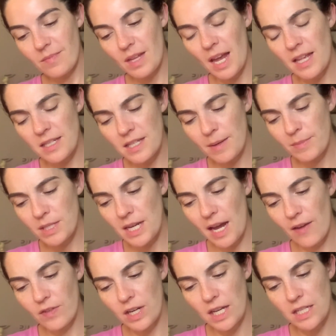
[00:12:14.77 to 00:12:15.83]
It seems to
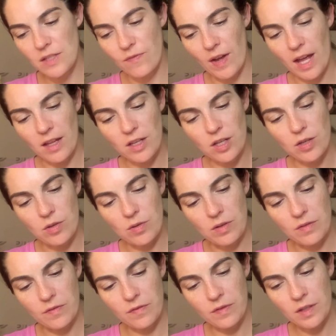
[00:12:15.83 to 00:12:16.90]
have a nice value
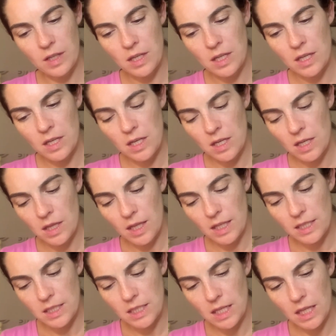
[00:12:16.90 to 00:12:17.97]
of,
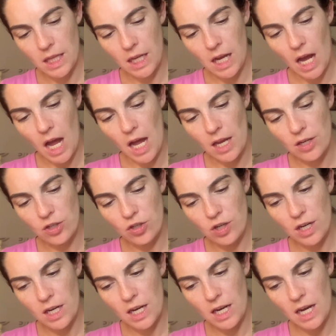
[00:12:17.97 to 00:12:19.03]
let's see, like
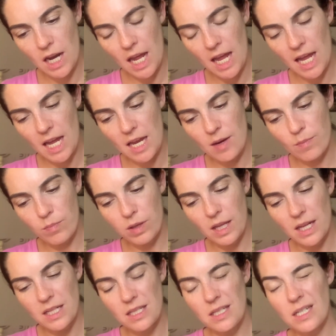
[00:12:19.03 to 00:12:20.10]
108
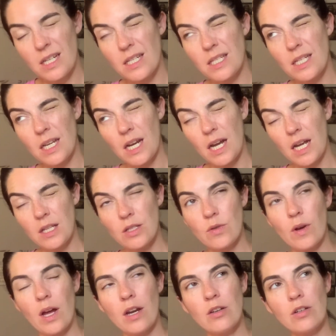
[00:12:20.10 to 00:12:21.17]
plus 69. So
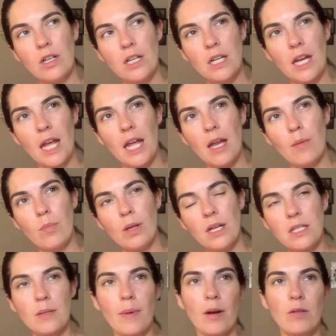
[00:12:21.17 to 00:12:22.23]
108
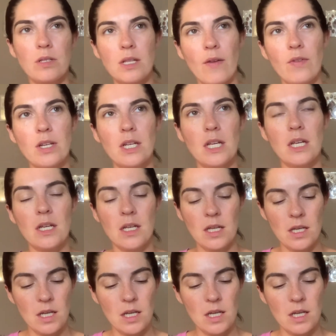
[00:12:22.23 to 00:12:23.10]
plus about 70.